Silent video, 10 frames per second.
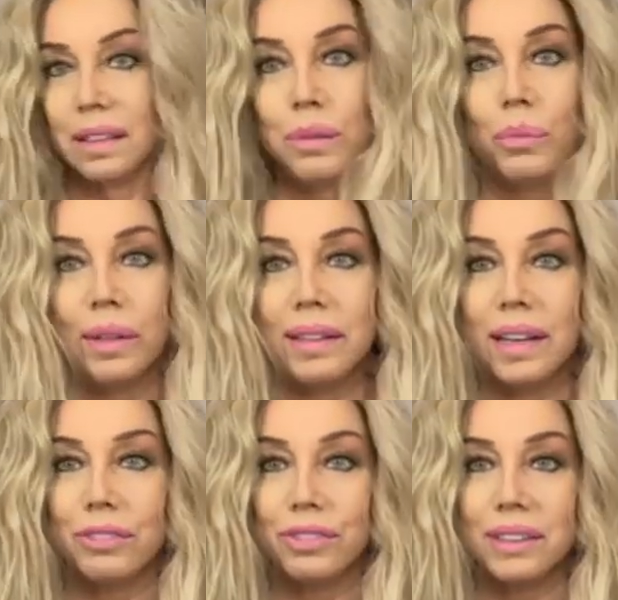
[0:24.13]
What
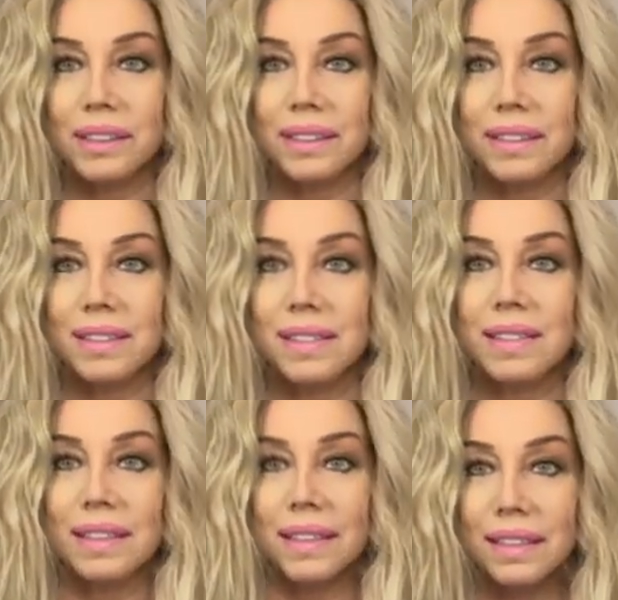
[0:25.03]
that really
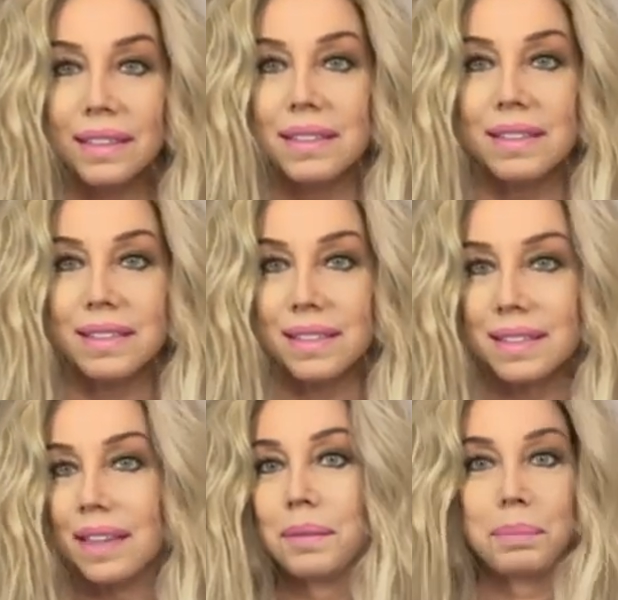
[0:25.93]
is,
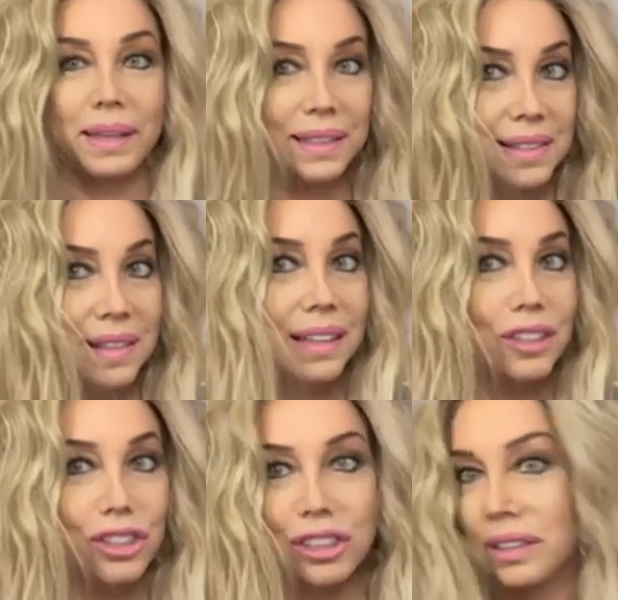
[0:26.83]
and pay
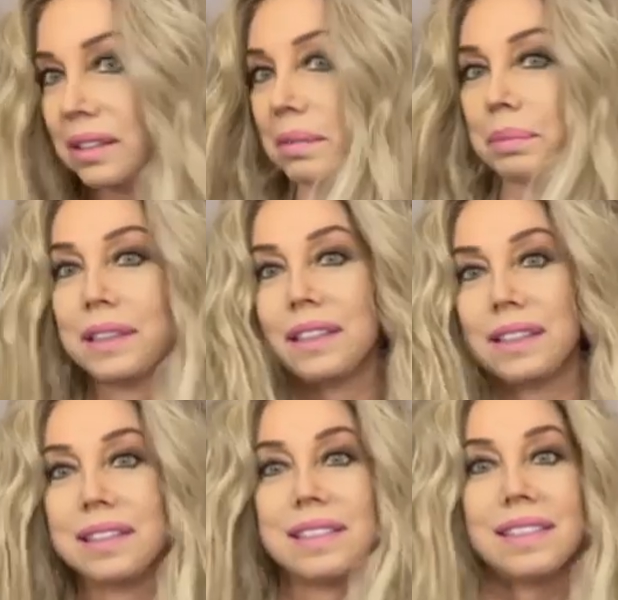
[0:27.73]
attention
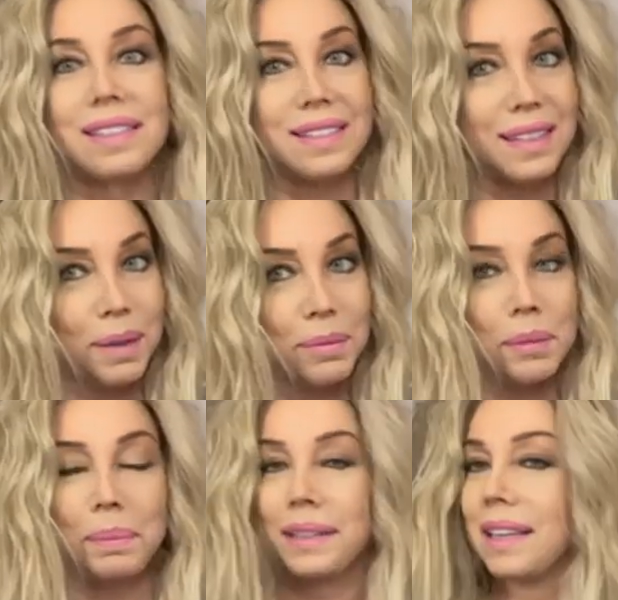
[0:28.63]
because I'm
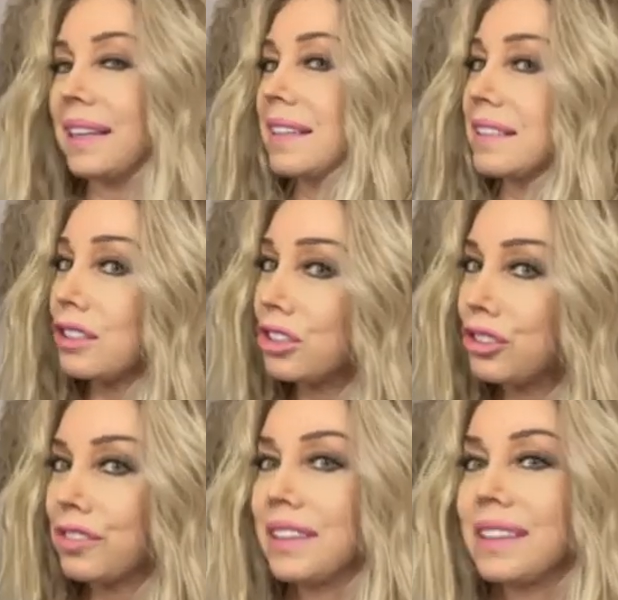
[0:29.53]
speaking as a
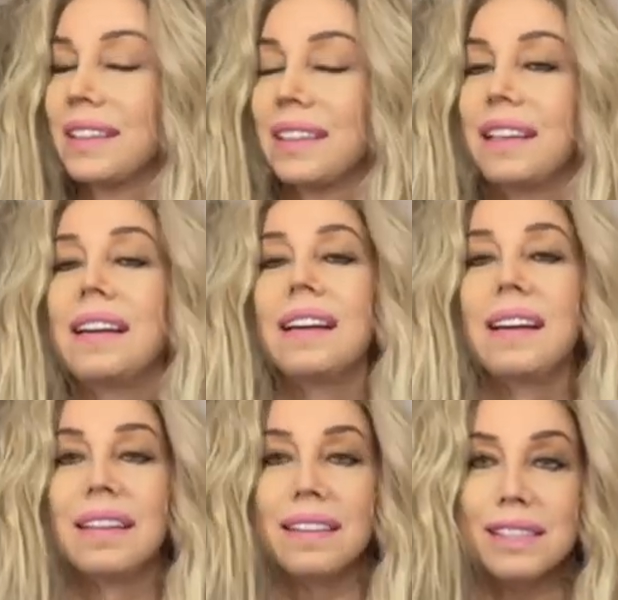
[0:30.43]
shrink,
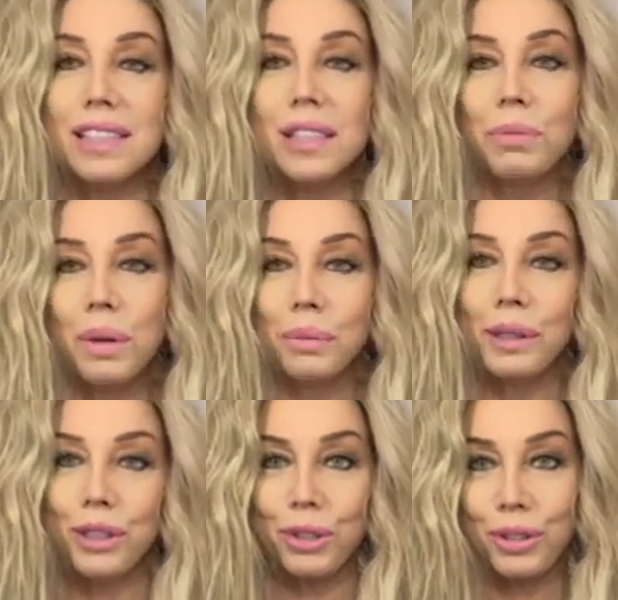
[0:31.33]
this is what we
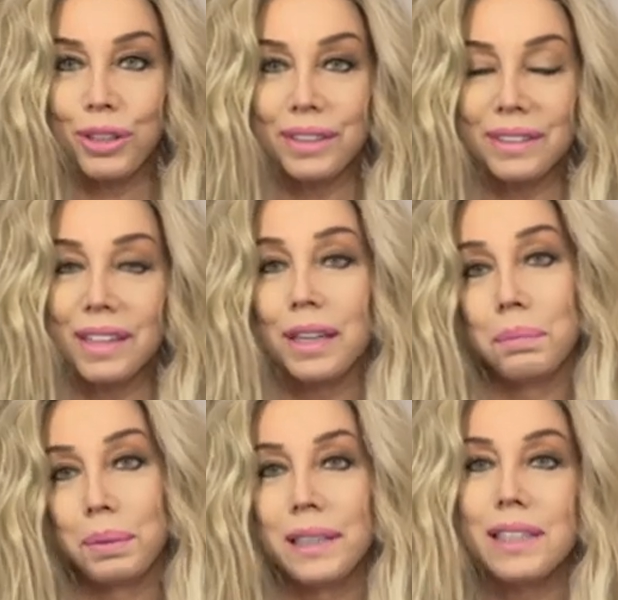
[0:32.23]
call a
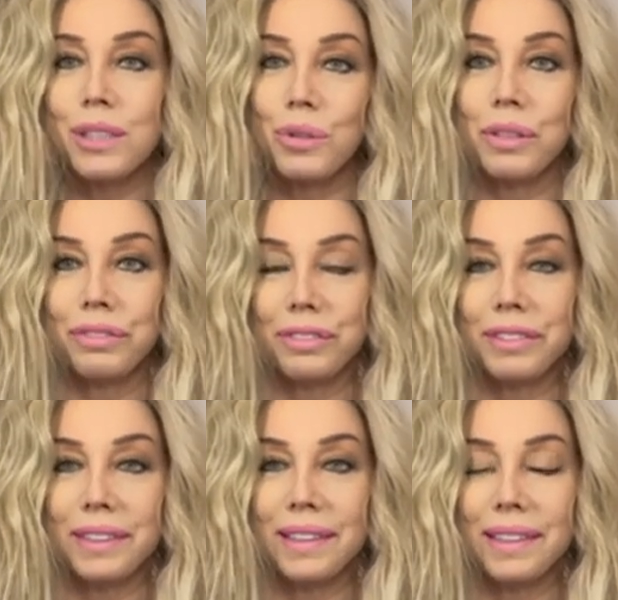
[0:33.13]
peace
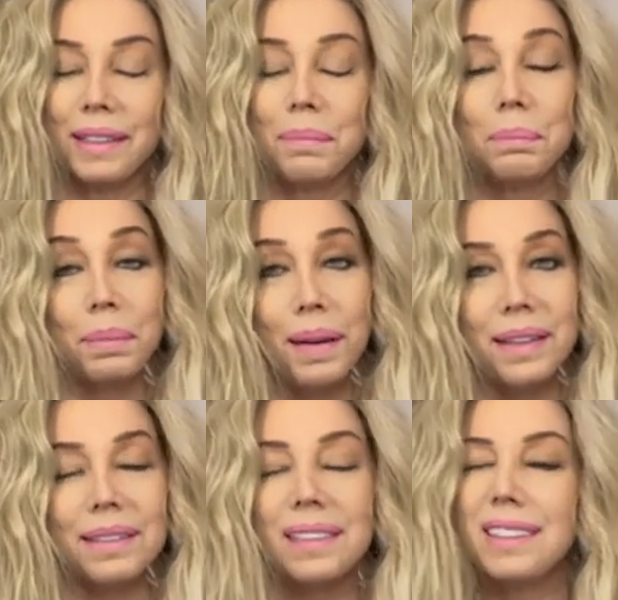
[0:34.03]
offering,
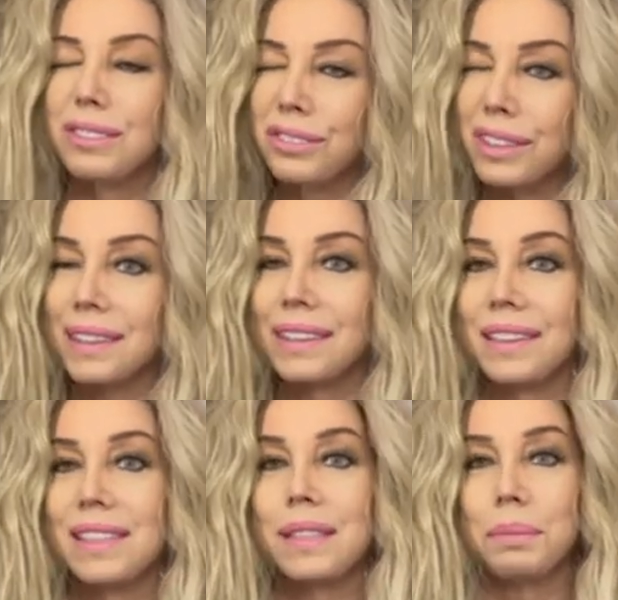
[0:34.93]
but it really
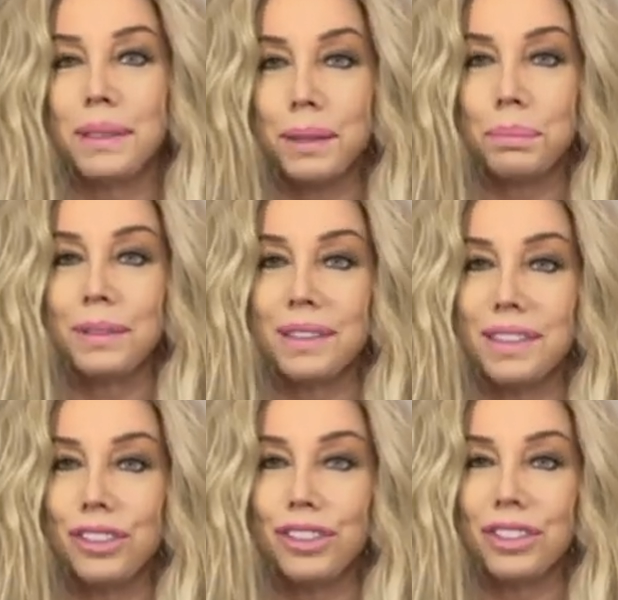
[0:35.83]
is a
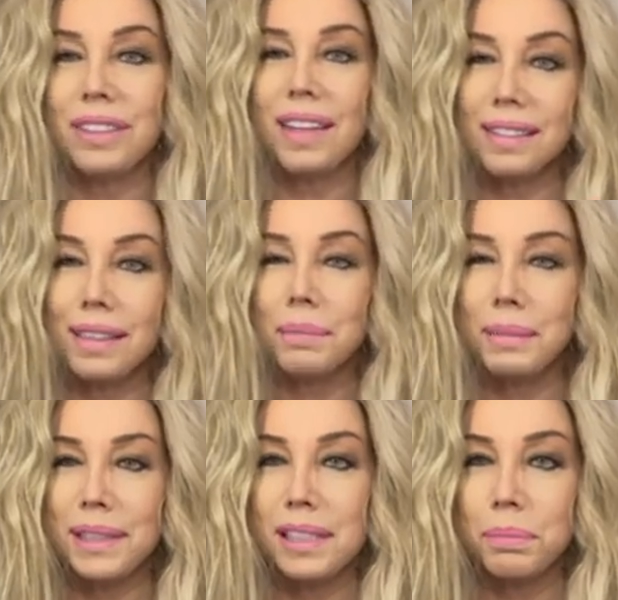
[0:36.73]
manipulation. And let
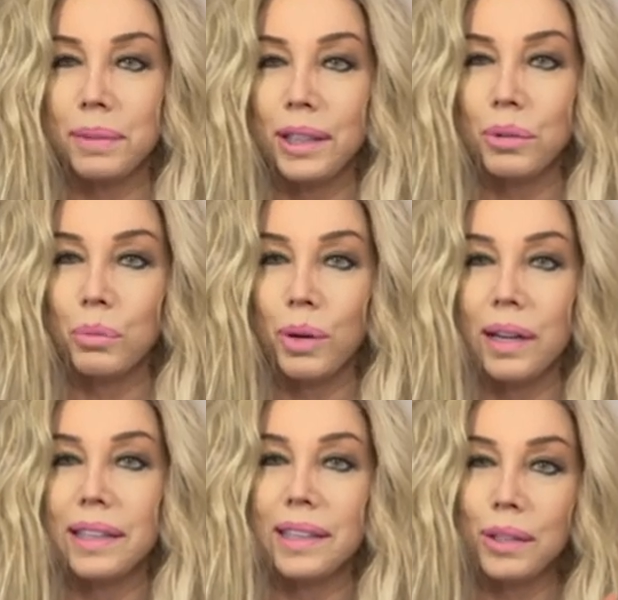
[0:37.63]
me explain
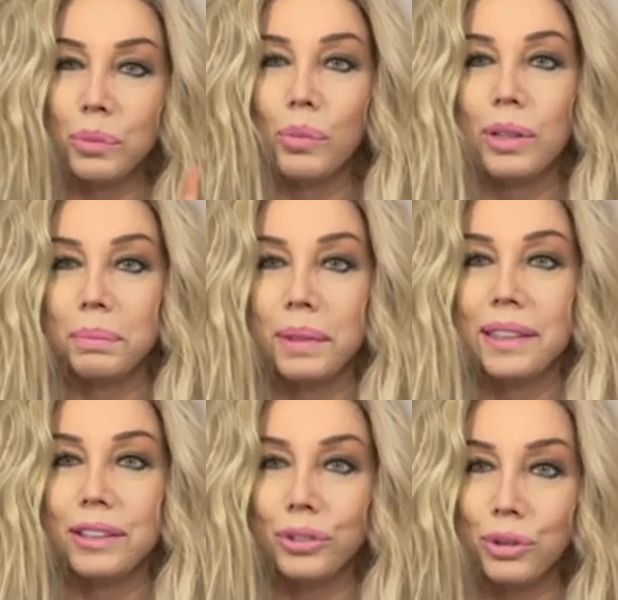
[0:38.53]
why in 1
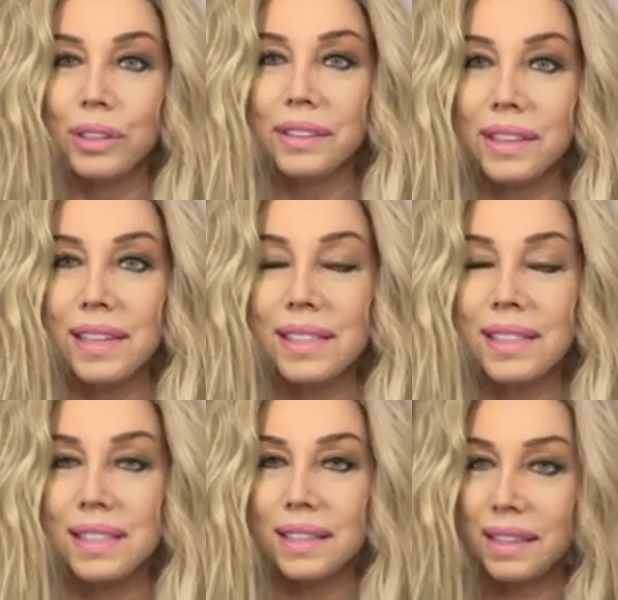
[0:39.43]
minute or less.